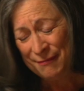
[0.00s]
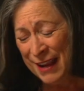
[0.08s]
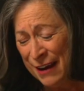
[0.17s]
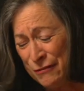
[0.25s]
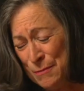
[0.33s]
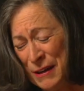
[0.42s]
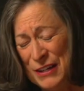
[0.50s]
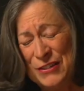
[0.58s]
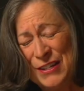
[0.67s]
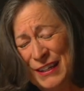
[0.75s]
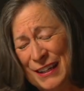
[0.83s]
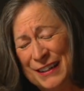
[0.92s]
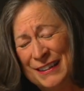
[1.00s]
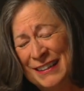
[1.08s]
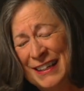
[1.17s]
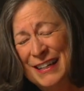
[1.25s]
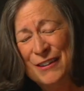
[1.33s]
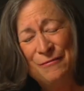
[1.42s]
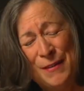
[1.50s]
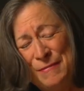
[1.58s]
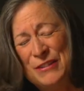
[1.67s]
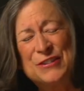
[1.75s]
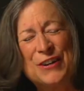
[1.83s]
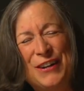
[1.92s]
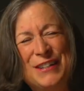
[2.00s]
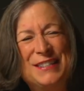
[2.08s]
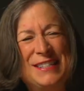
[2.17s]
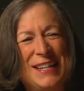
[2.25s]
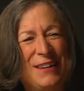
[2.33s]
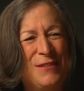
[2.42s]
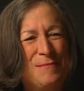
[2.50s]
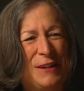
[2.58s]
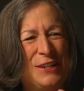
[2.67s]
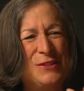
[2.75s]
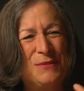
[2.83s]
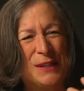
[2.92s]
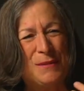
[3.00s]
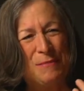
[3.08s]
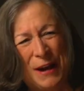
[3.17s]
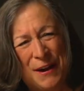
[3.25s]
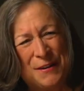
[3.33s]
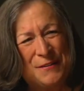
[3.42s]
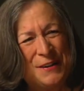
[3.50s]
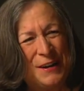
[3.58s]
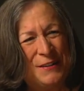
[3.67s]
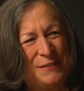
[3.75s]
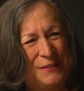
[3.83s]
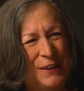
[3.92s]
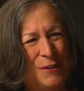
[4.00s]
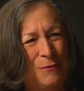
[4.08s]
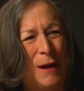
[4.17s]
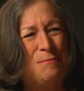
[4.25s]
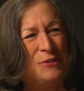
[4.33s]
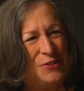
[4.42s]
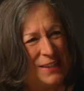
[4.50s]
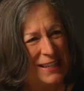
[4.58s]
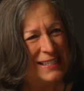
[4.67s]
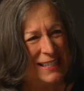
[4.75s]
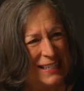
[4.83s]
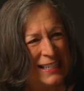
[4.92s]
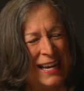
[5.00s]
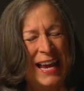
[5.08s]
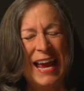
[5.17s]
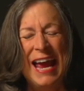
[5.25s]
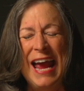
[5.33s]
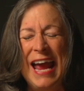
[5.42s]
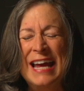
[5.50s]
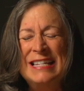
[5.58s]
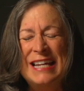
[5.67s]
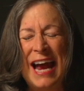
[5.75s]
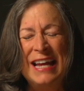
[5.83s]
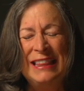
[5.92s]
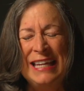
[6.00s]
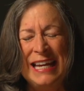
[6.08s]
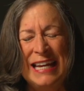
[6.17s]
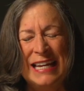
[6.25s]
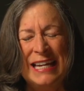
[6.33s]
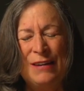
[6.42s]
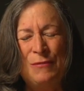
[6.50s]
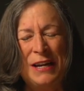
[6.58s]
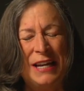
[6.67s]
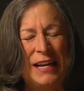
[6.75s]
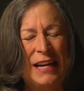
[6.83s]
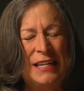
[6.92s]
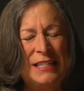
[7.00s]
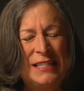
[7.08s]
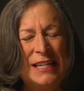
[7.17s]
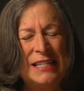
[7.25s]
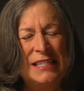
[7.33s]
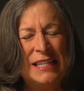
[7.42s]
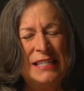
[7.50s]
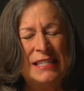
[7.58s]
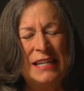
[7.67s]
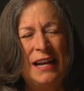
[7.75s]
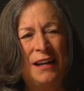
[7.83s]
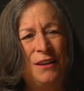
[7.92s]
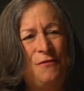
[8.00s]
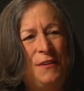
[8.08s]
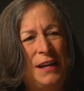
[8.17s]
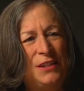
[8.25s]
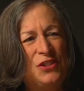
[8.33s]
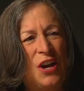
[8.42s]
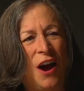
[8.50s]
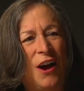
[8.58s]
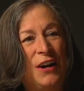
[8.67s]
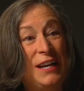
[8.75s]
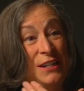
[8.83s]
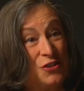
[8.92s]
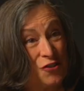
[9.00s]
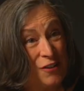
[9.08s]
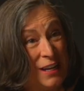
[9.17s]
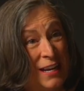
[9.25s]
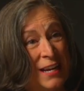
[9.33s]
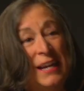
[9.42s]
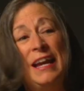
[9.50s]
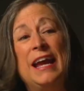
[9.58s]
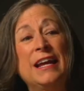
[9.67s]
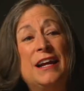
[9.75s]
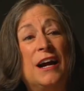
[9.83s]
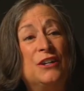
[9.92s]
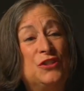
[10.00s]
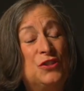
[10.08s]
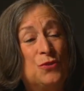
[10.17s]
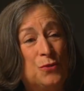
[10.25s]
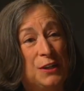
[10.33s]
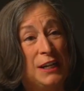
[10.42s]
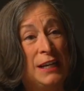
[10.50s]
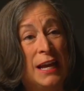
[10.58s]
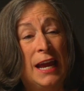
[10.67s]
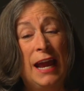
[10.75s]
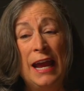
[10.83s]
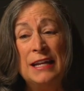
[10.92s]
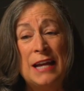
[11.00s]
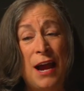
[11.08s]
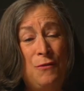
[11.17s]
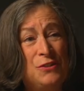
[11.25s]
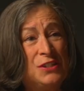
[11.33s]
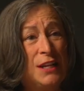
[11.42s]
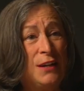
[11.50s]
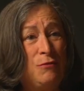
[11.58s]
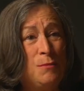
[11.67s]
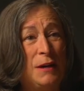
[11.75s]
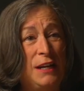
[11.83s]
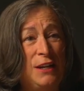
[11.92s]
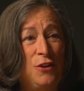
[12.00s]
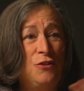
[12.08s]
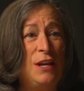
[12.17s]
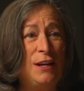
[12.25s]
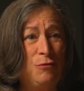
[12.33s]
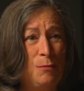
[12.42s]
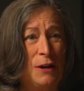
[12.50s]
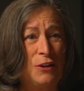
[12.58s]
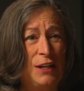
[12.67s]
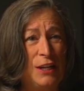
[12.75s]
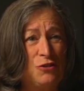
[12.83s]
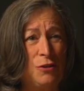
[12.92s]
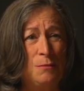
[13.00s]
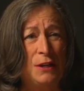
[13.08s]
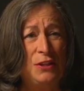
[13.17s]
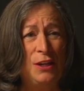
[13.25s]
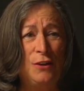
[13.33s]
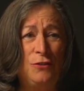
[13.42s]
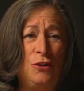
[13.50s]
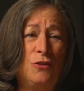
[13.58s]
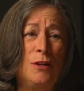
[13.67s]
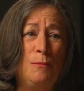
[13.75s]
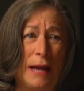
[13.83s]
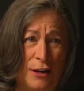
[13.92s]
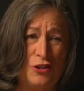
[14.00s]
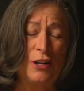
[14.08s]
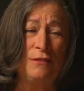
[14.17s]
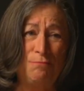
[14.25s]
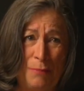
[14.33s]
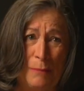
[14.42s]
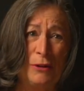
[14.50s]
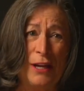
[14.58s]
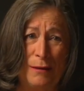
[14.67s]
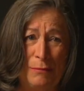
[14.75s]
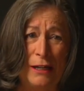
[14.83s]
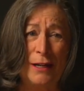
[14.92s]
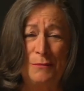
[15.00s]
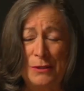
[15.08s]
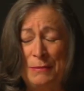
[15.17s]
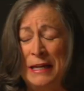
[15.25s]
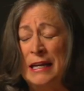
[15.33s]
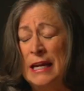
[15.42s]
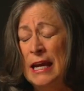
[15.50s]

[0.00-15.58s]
Everybody's in their ribbon skirts, and everybody's really proud of, you know, representing. And I think what it does is it elevates our history and our story. And I always tell everybody, you know, Native American History Month, you know, you could imagine people like me to come speak.